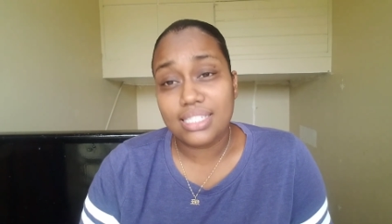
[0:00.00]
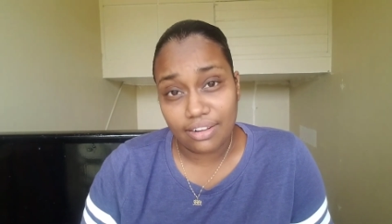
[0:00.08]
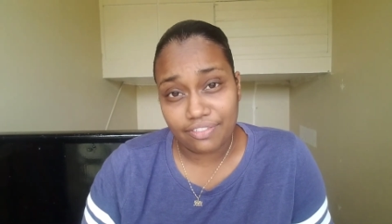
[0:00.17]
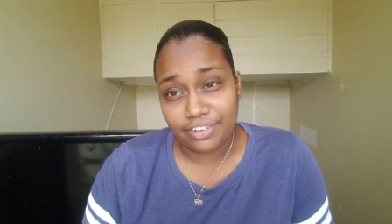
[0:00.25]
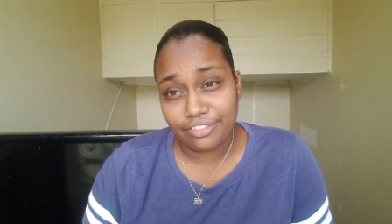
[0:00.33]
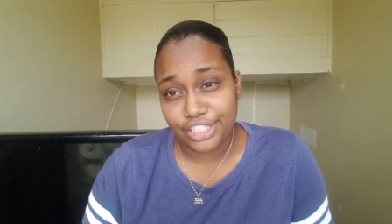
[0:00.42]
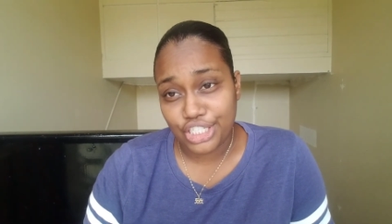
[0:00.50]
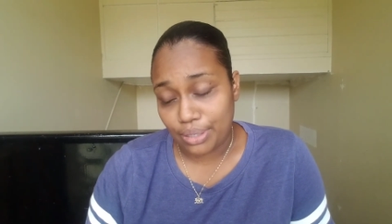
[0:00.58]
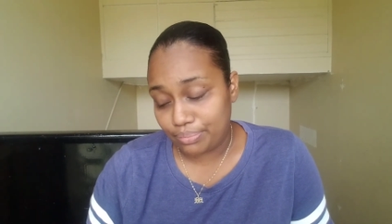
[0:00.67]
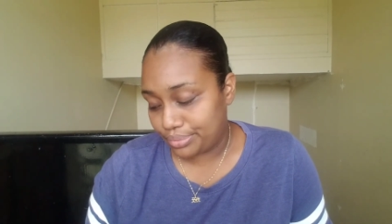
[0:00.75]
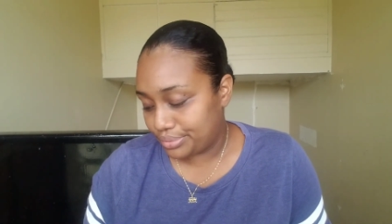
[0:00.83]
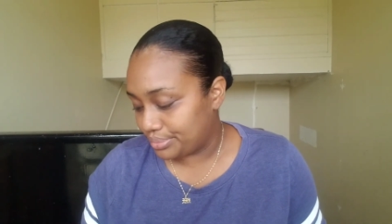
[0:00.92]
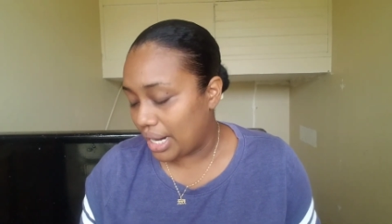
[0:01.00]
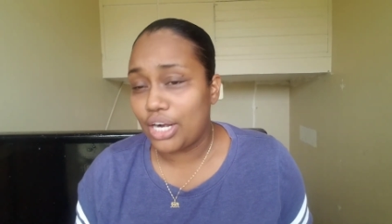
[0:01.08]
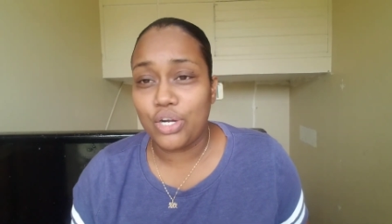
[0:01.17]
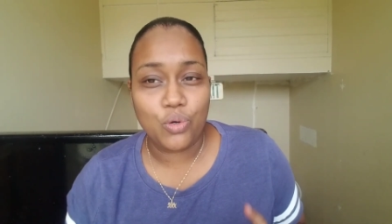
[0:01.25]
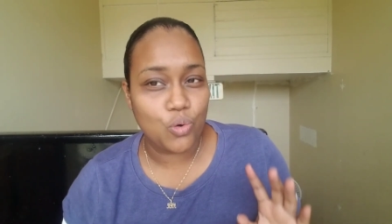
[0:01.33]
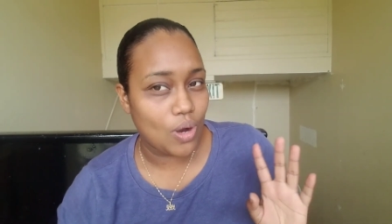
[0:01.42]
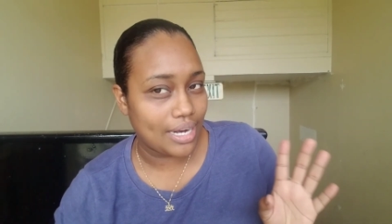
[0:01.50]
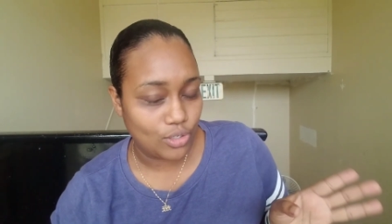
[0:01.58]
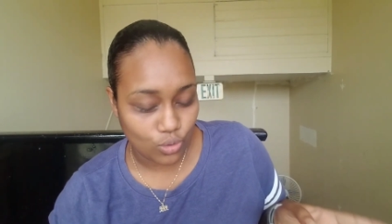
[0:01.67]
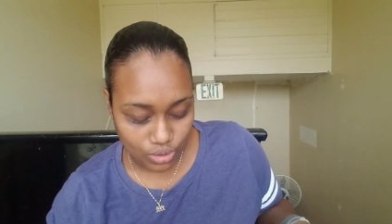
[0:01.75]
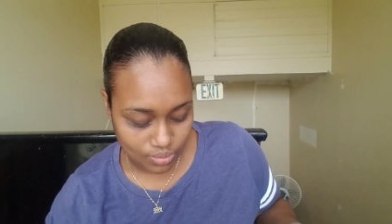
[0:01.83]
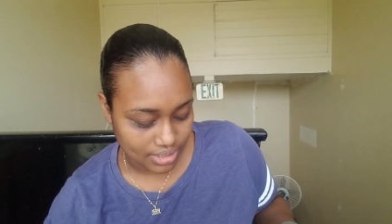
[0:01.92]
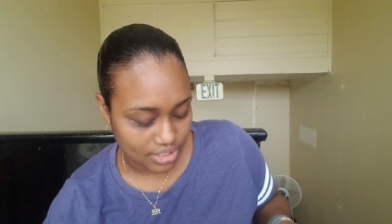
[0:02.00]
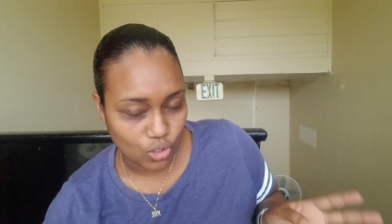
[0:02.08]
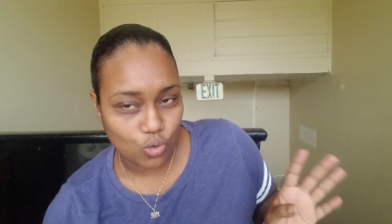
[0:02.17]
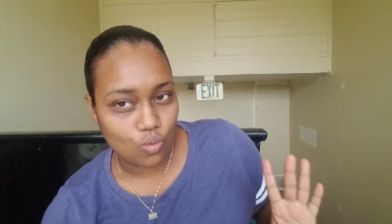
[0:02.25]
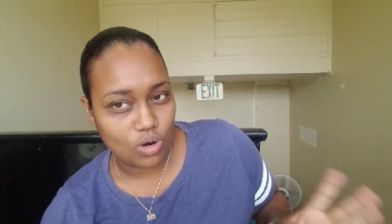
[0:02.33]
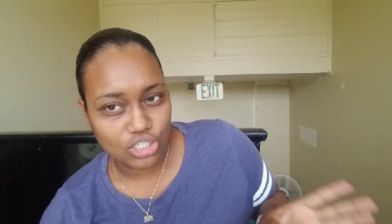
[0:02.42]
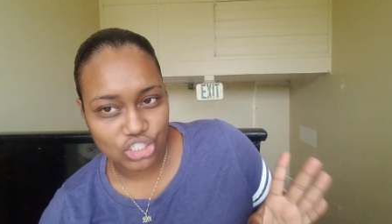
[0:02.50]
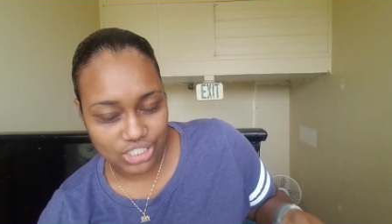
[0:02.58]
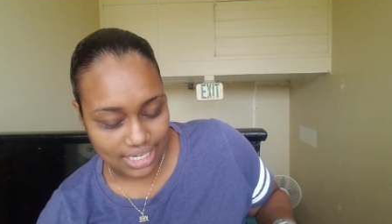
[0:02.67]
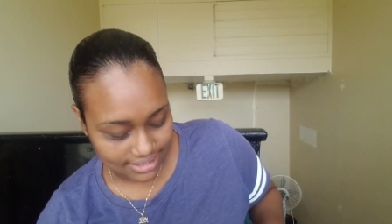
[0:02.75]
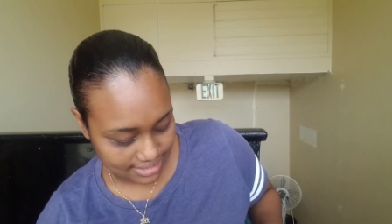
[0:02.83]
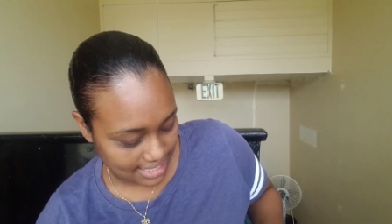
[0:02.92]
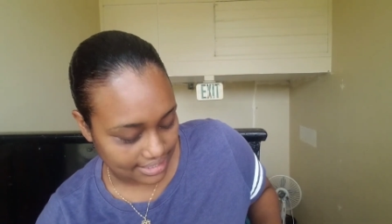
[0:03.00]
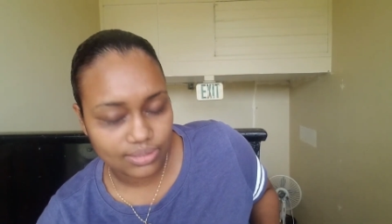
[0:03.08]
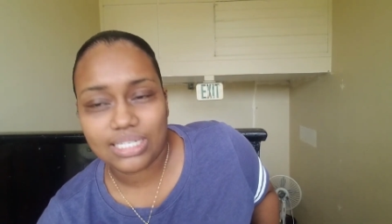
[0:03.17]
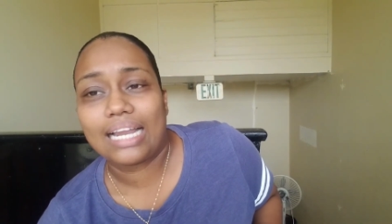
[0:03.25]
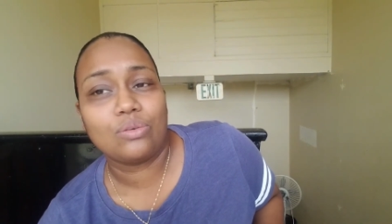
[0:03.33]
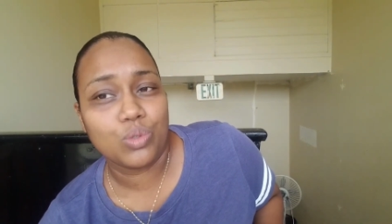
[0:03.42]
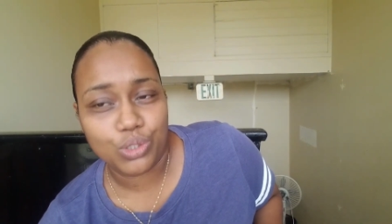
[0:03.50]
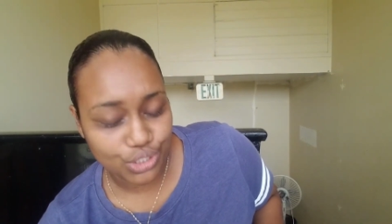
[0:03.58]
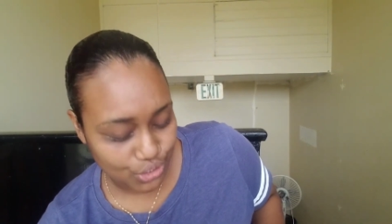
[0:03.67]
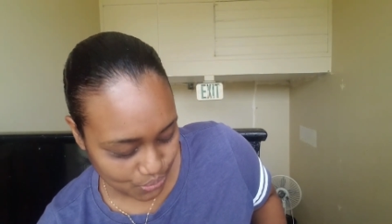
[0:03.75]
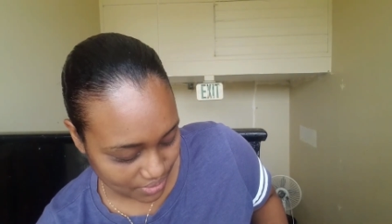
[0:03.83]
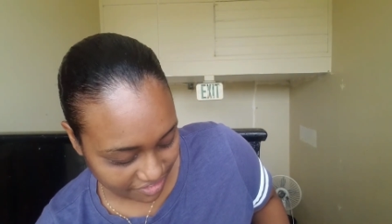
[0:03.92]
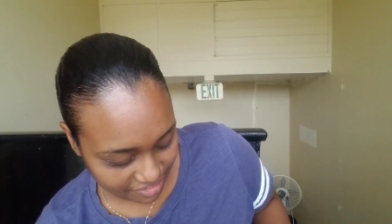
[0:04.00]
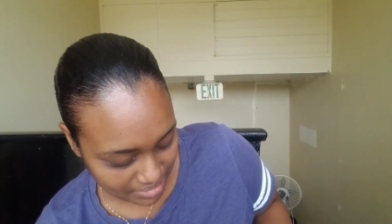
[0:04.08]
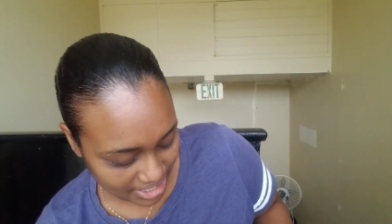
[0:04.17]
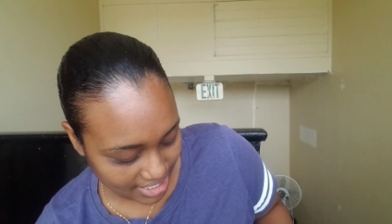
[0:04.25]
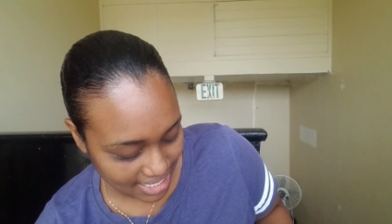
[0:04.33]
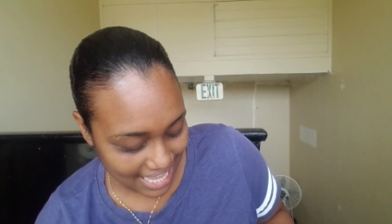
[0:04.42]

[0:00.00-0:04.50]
sulfate free shampoo i know i don't want a co-wash that that that wouldn't do it for me